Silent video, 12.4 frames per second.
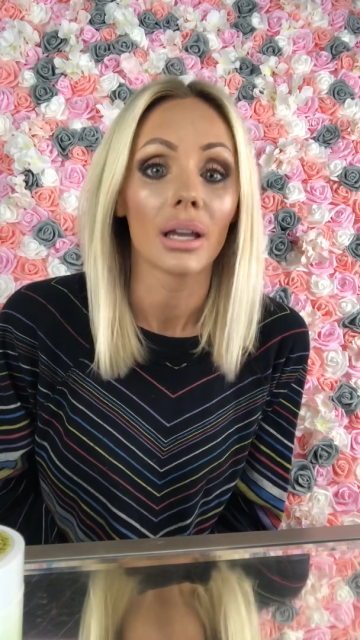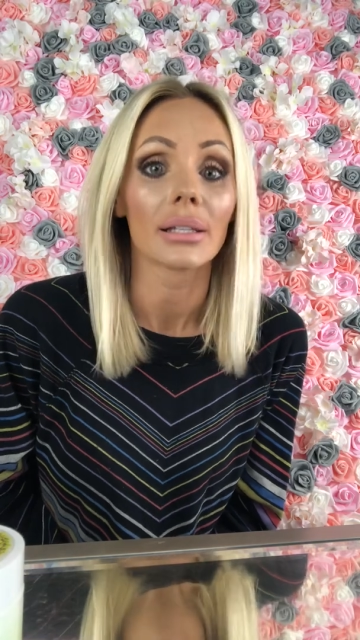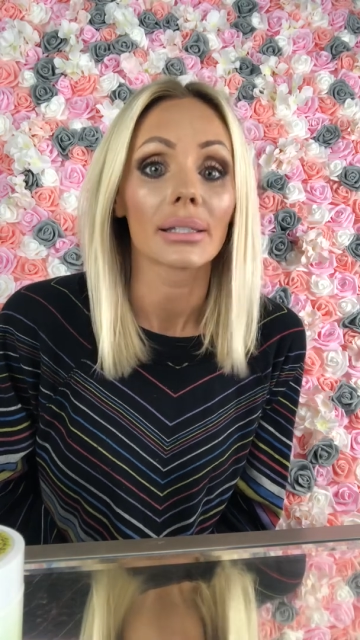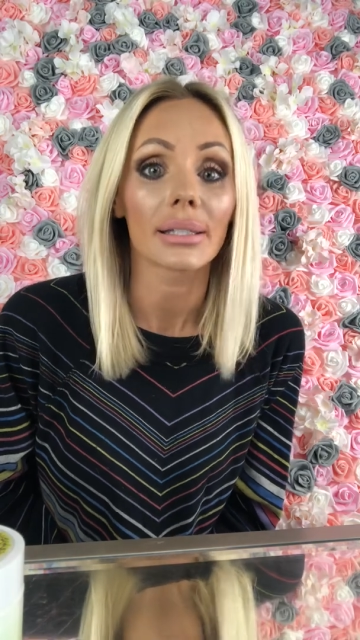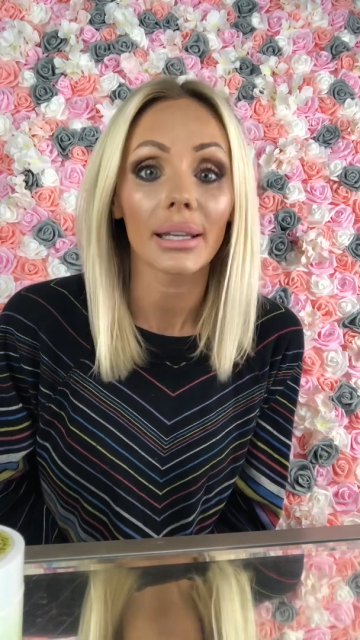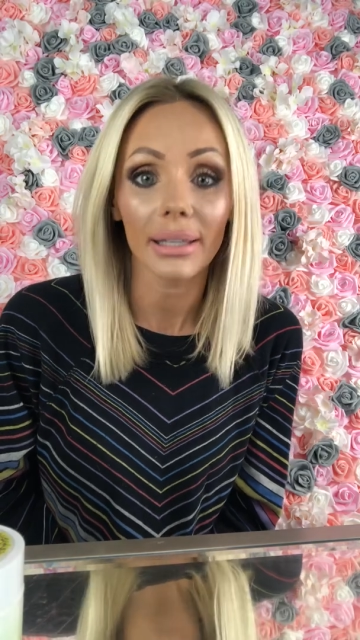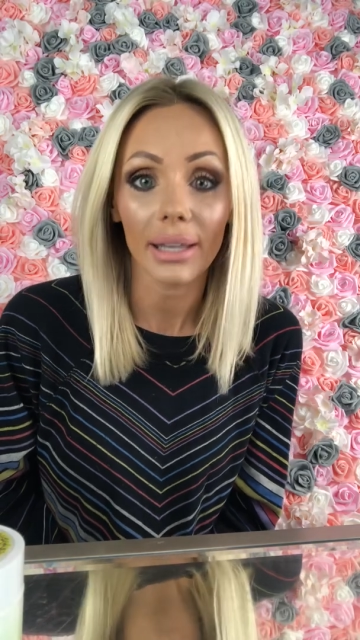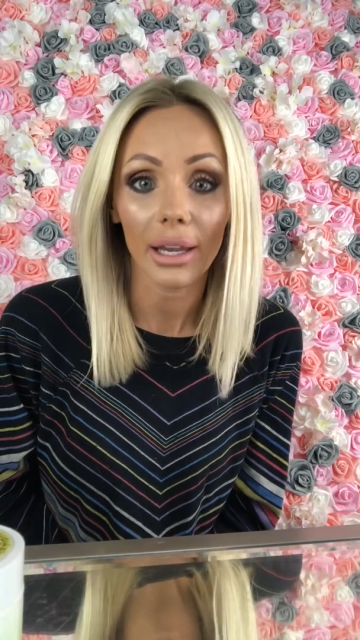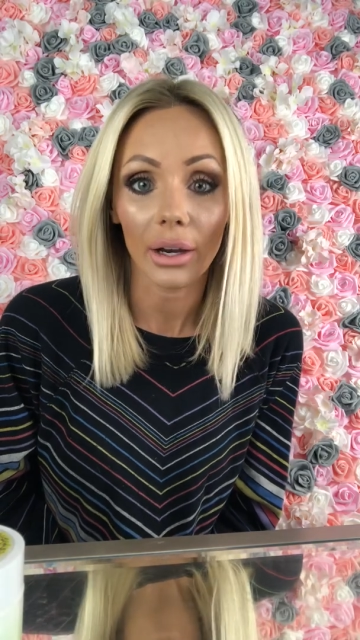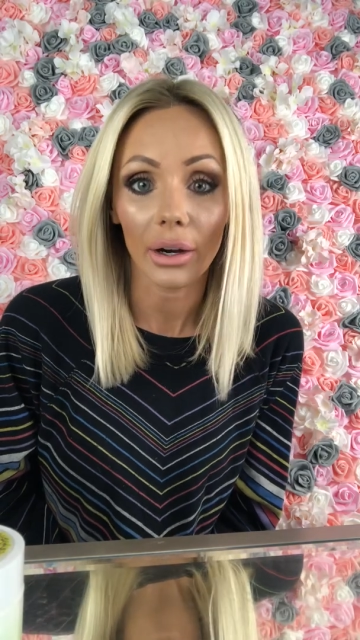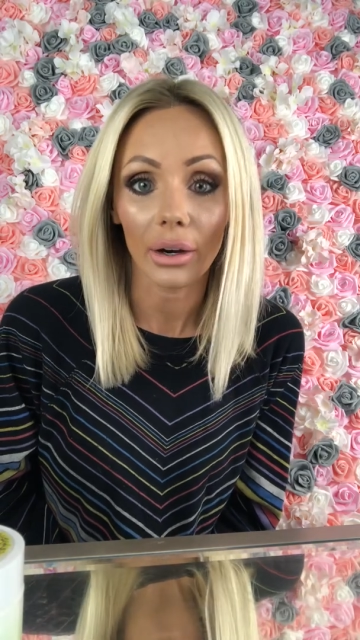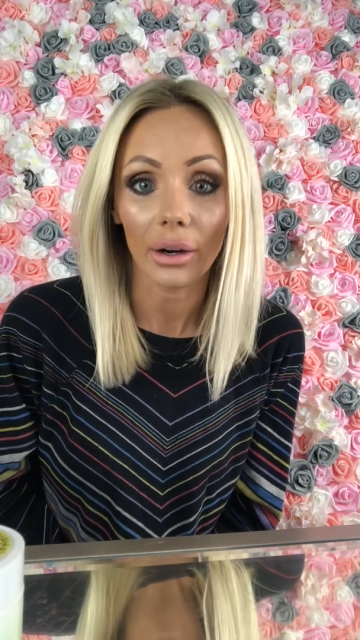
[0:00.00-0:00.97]

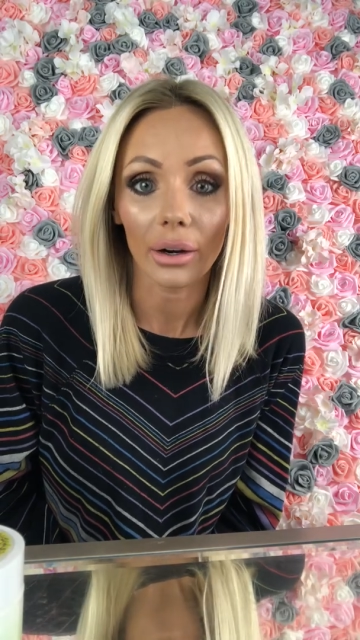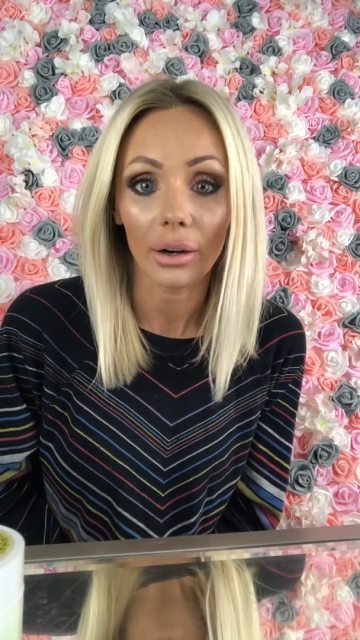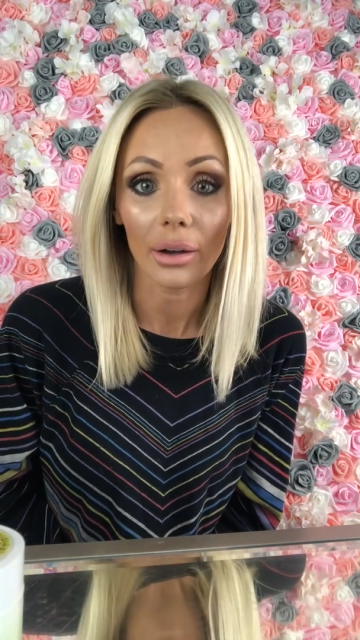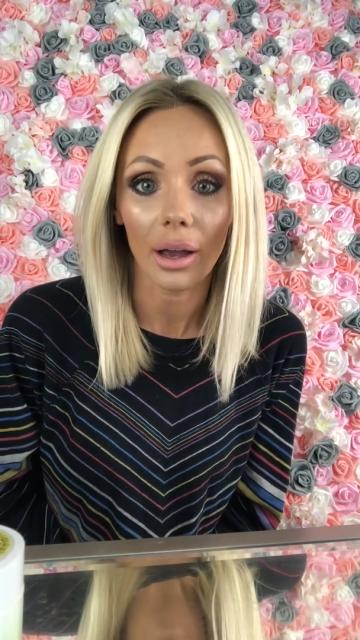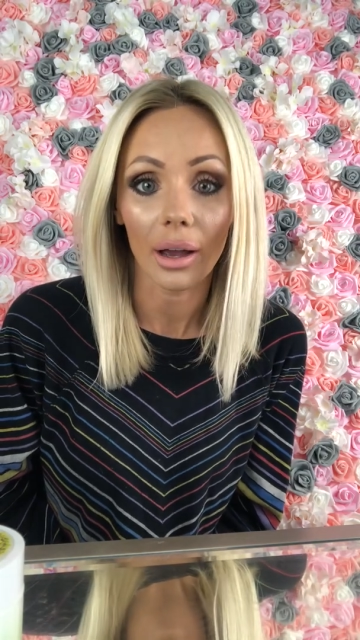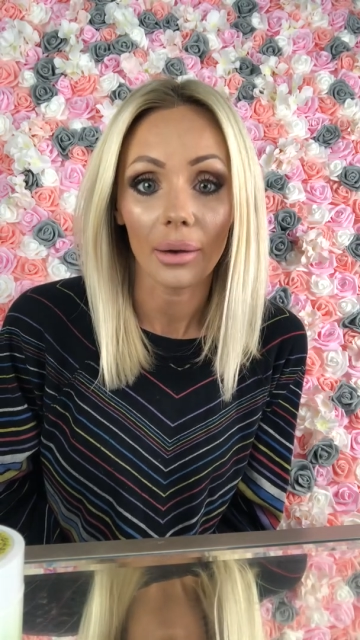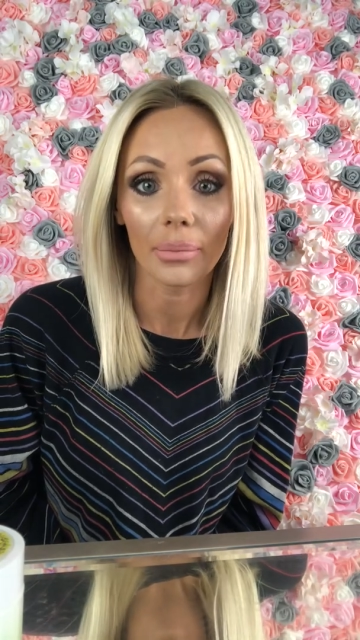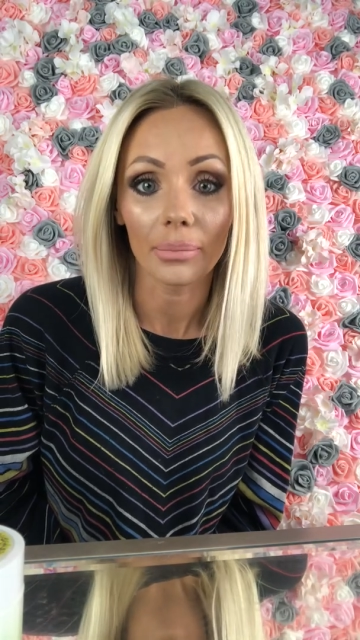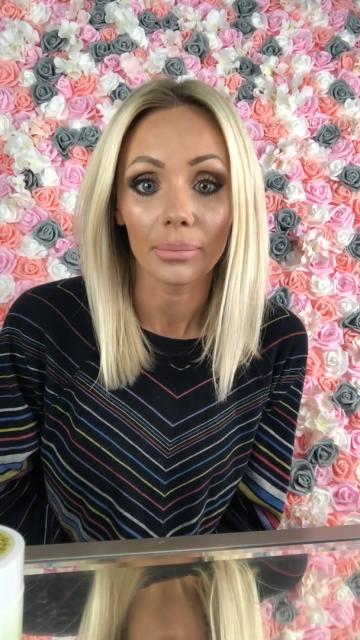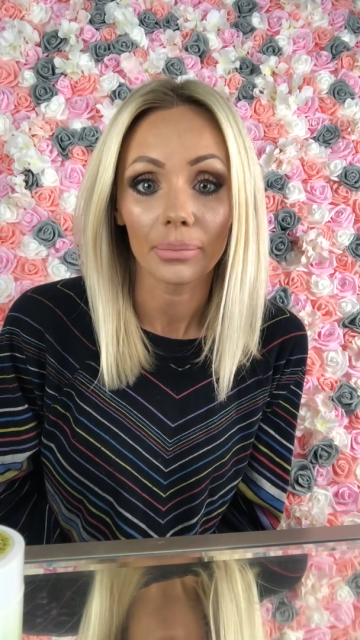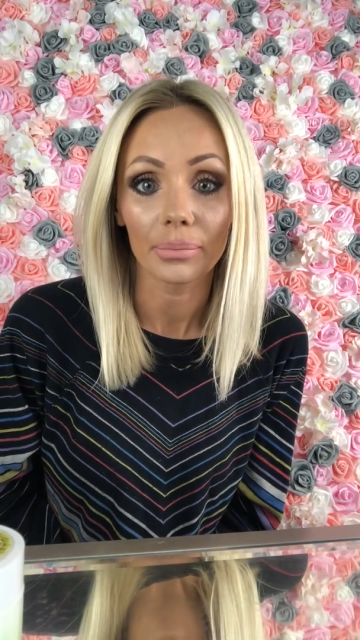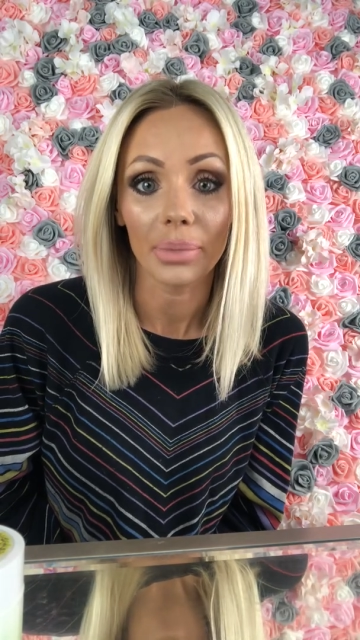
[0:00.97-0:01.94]
skincare
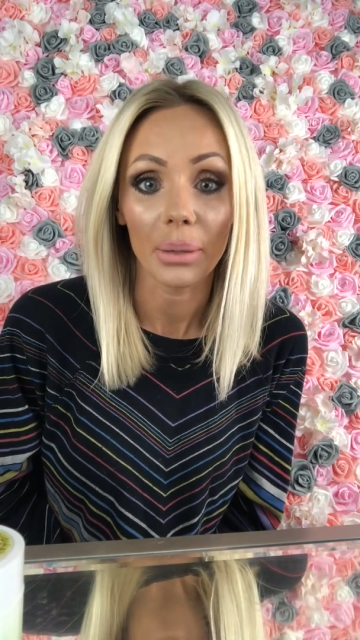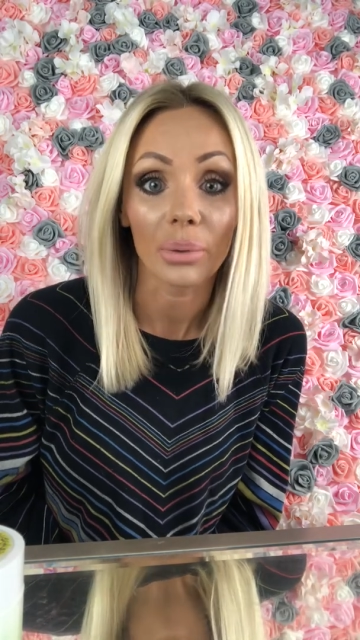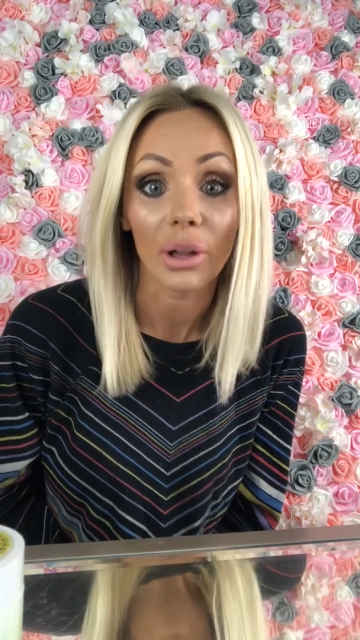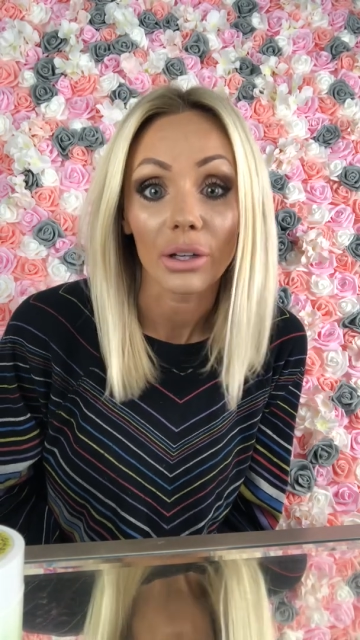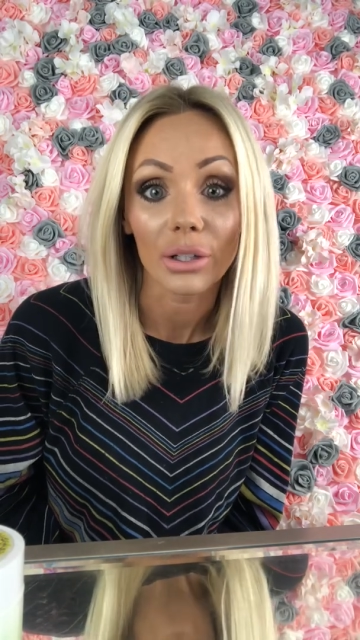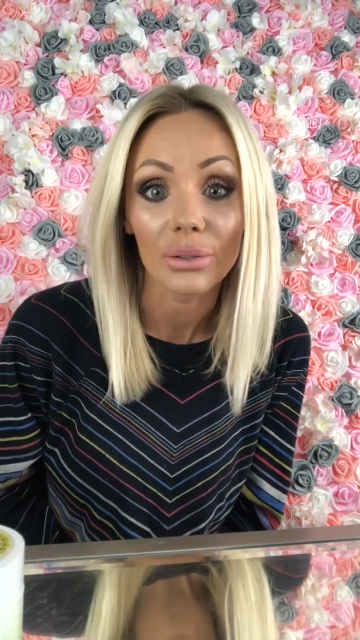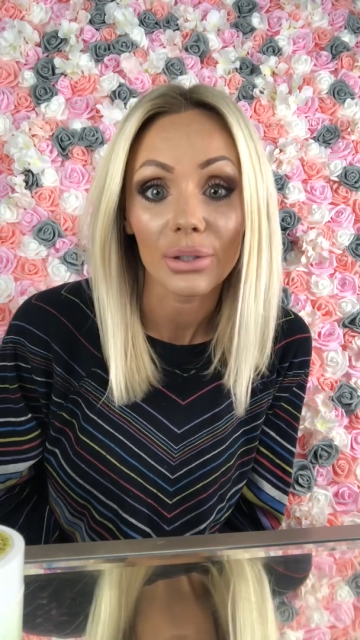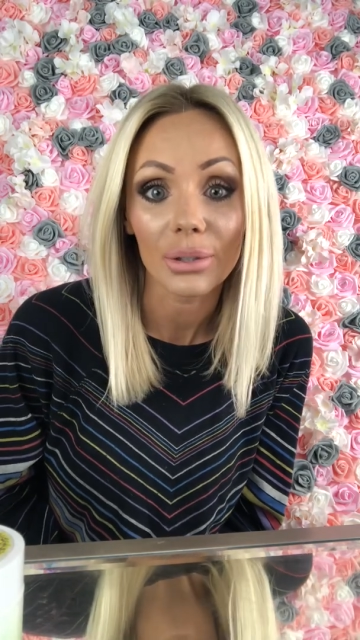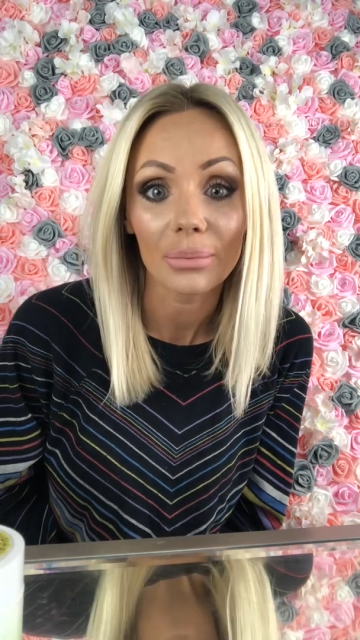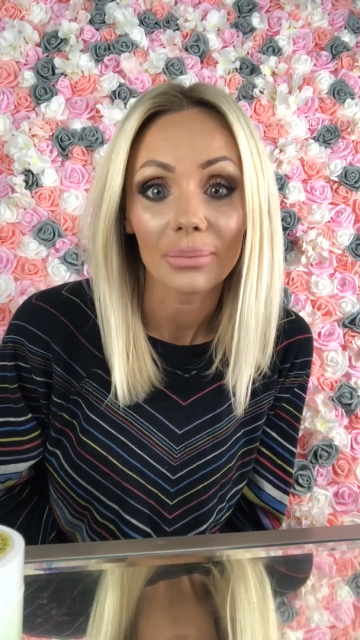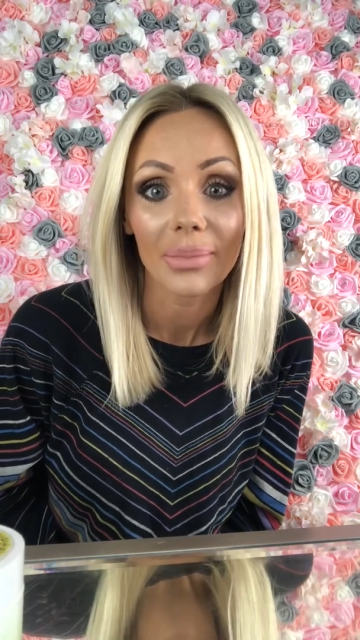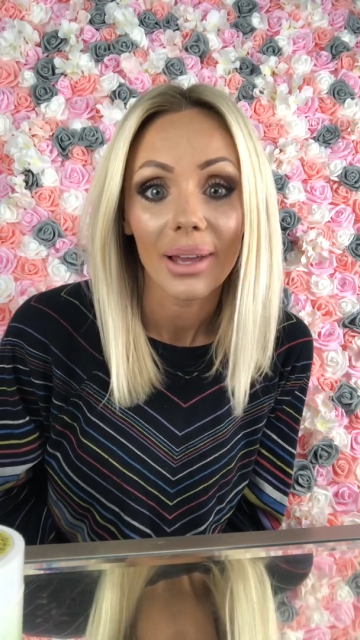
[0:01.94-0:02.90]
people on
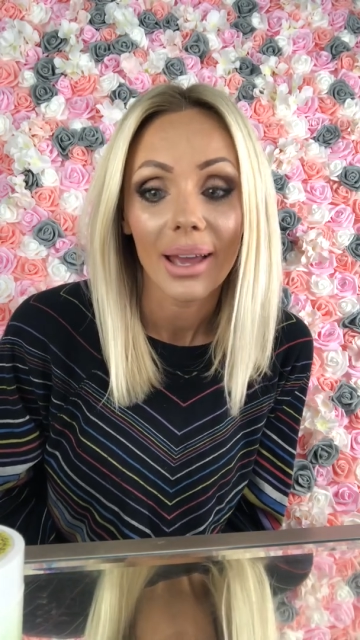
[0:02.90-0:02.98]
YouTube,